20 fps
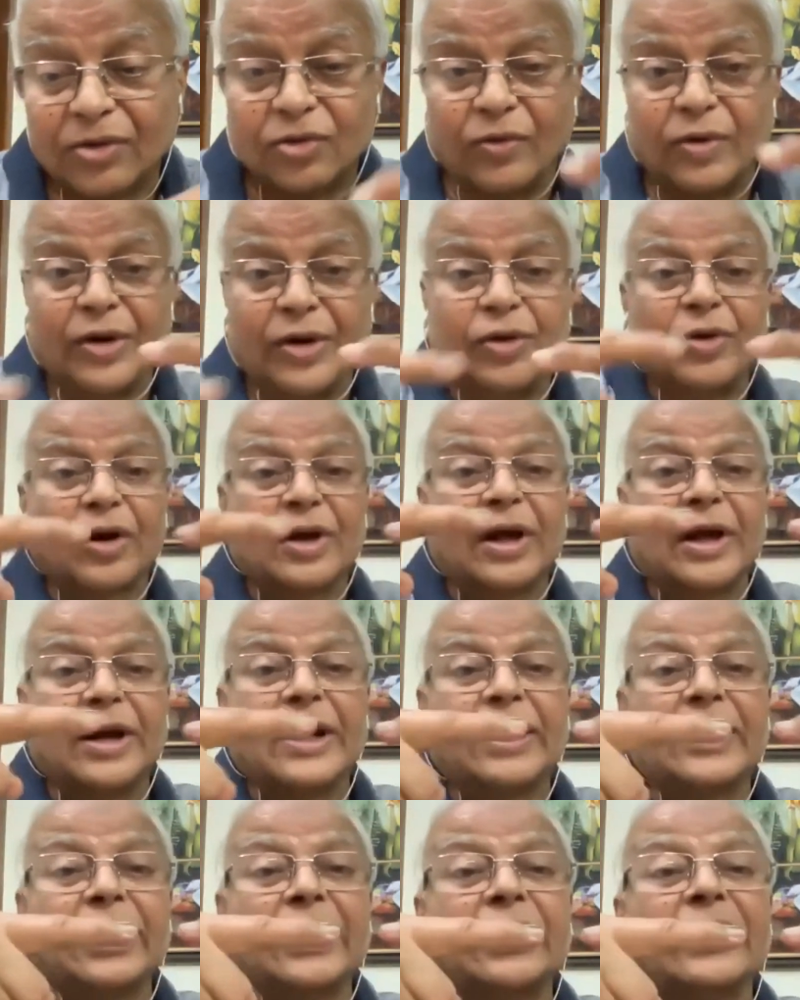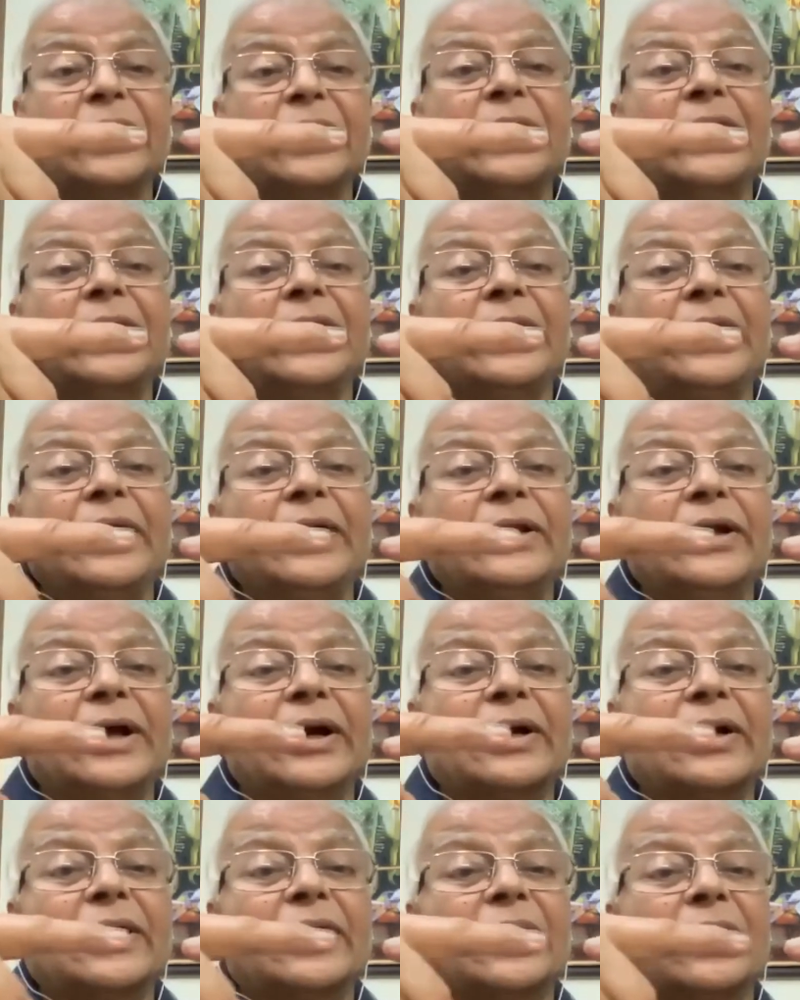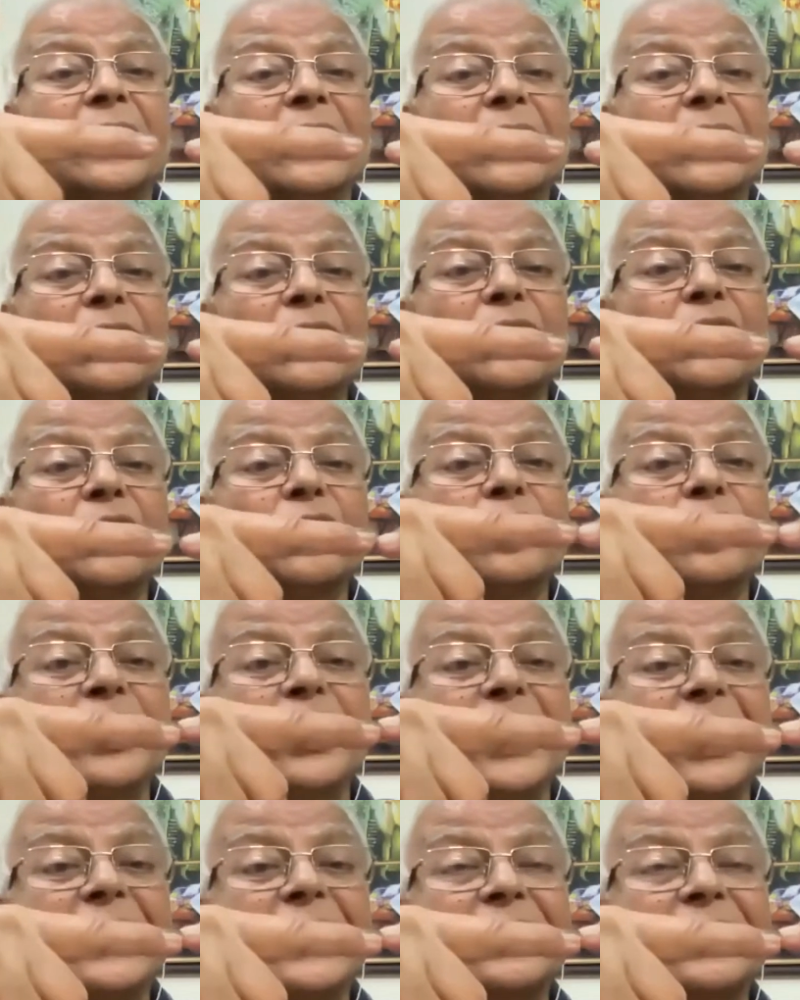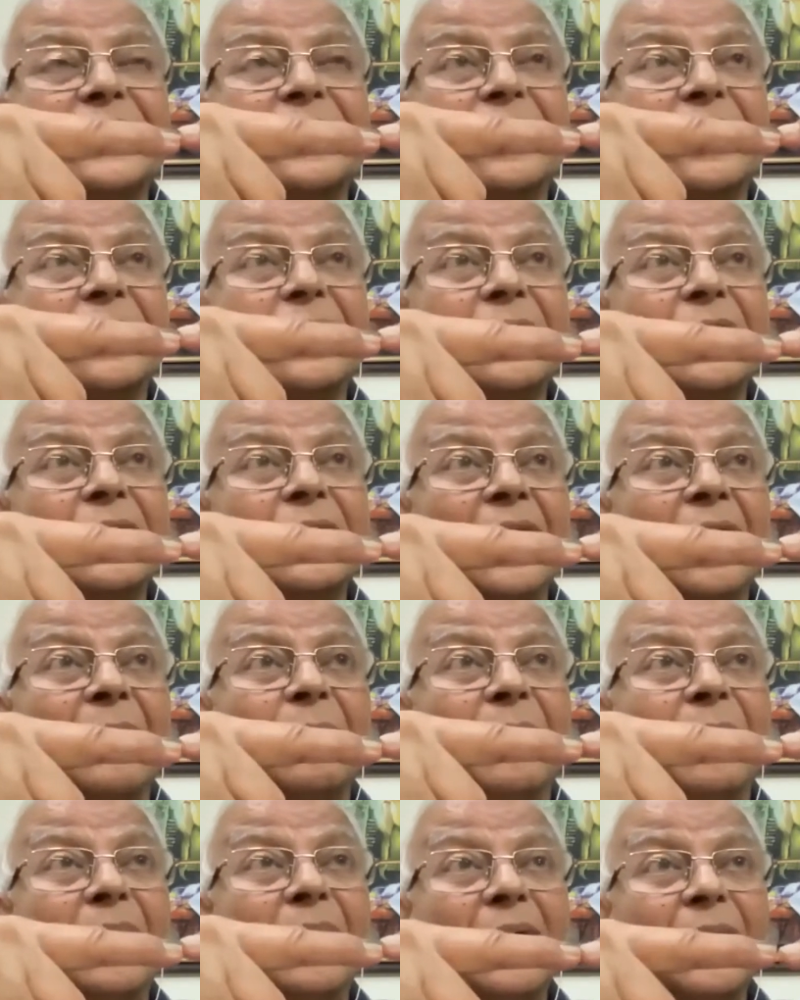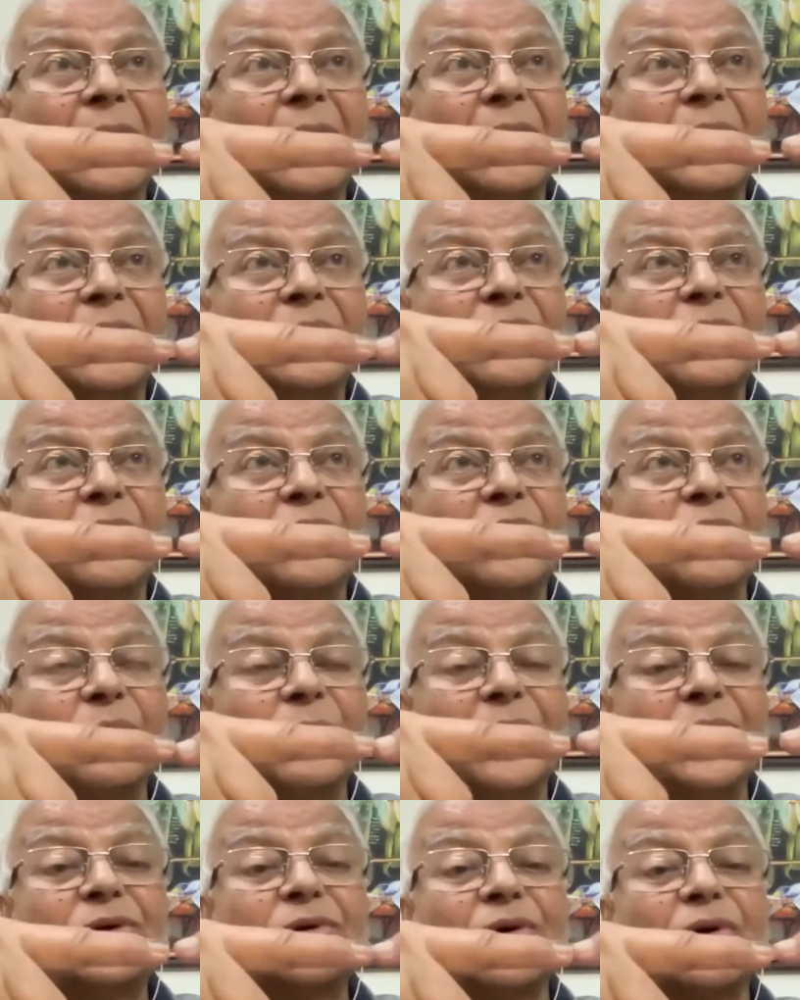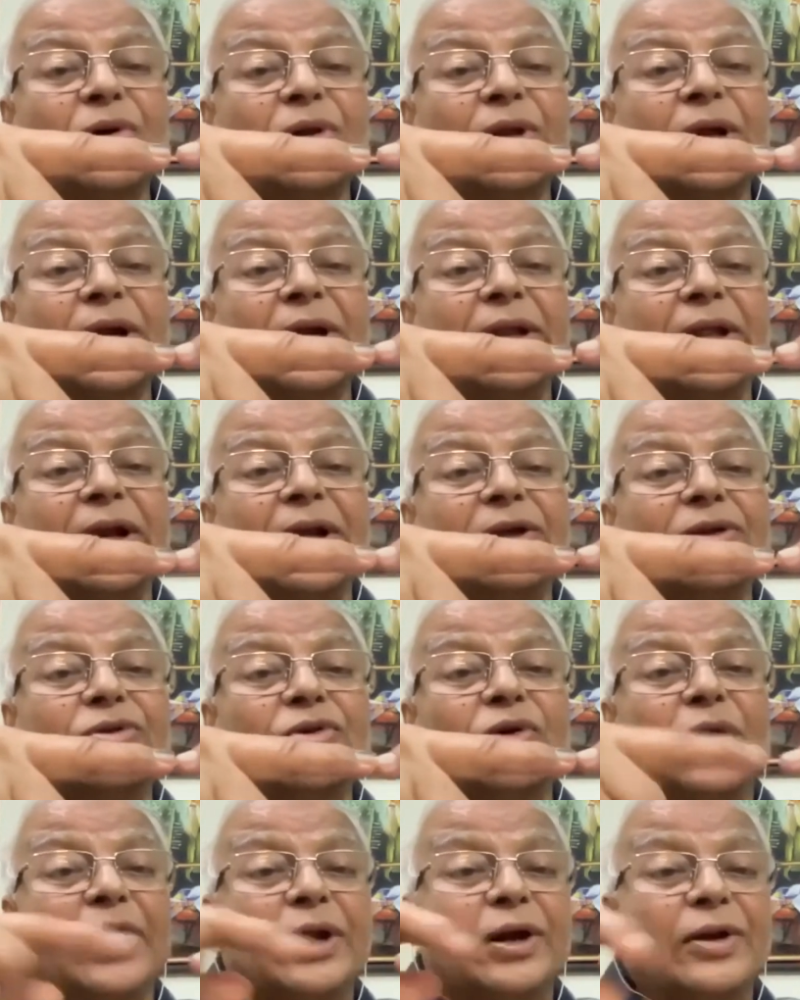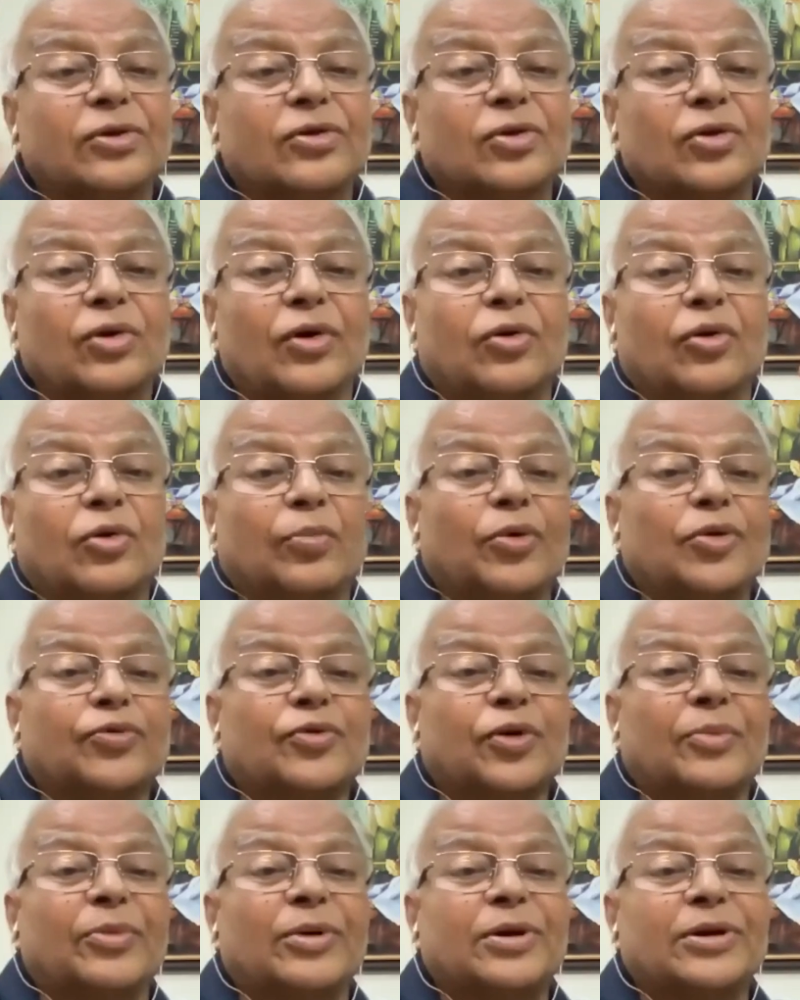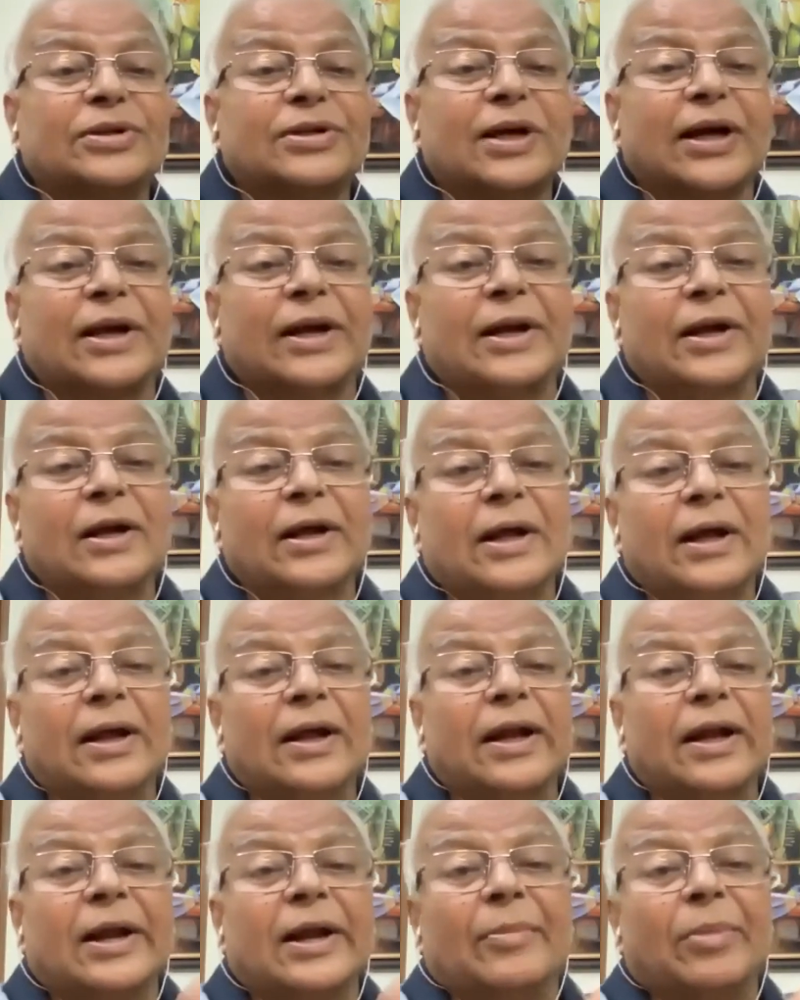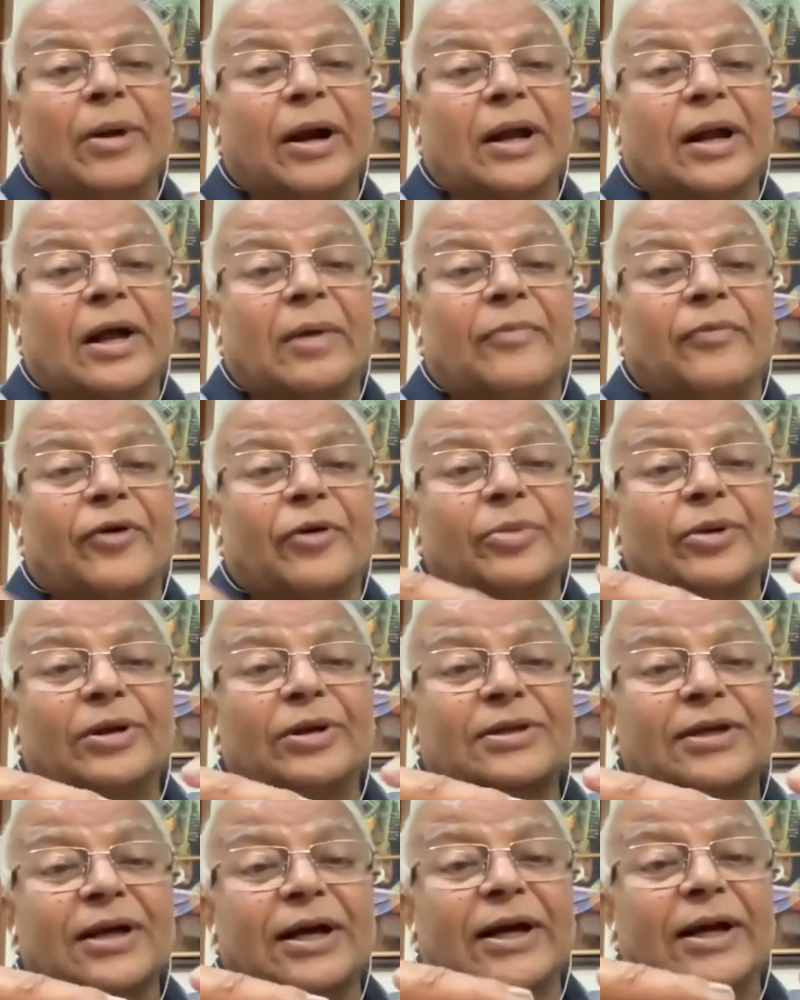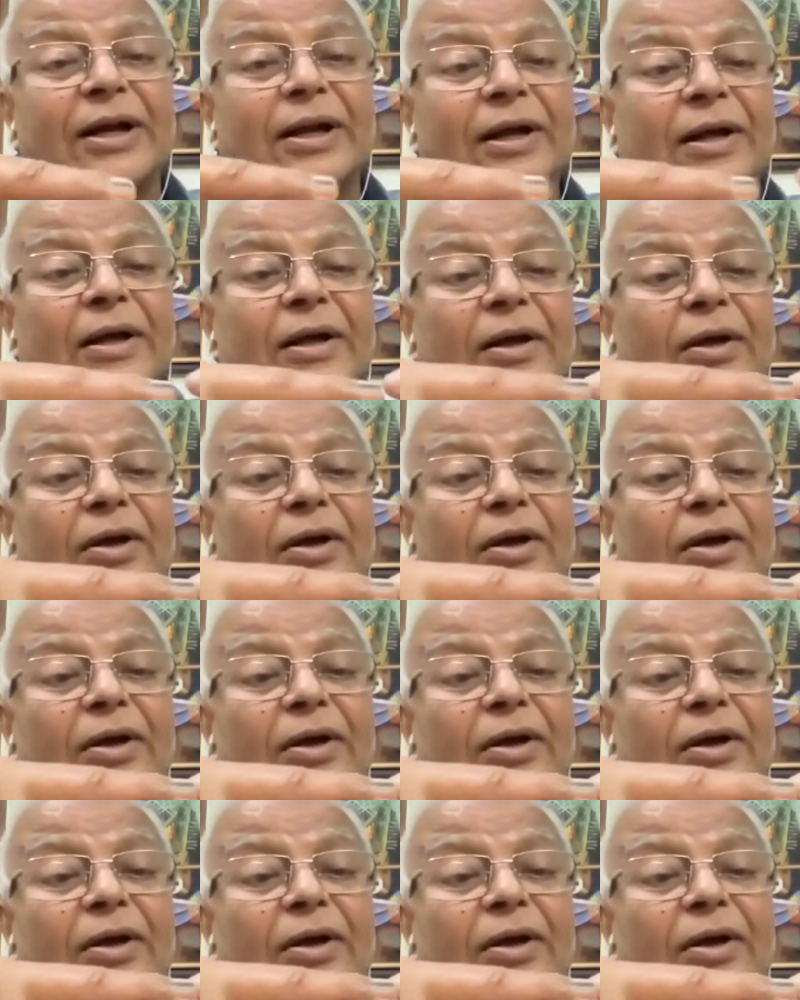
So when you are connecting the injector to the catheter hub, you have to make sure that there is no air. So you have to push from this side, let blood come from this side